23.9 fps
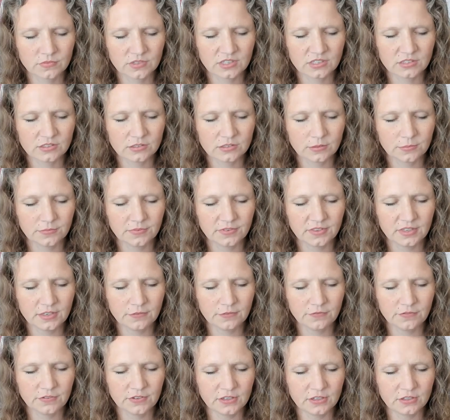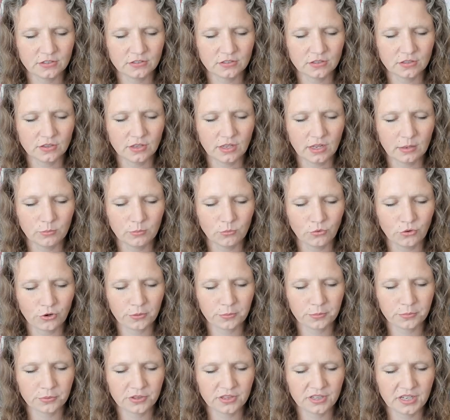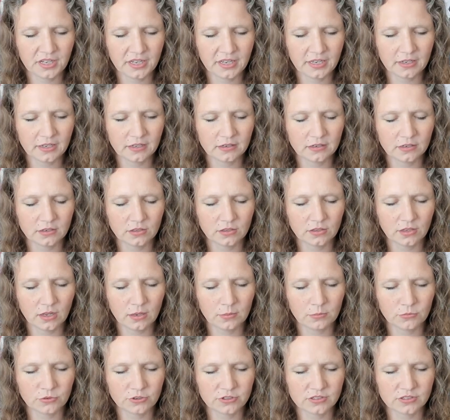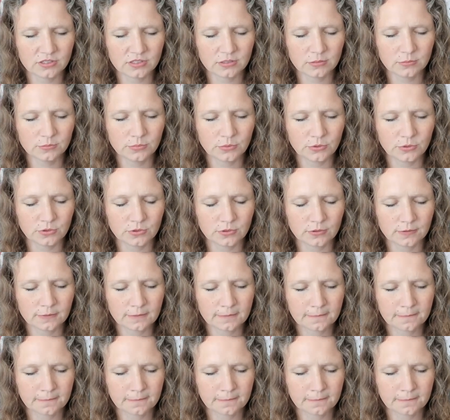Something feels a lot more plain, a lot more simple.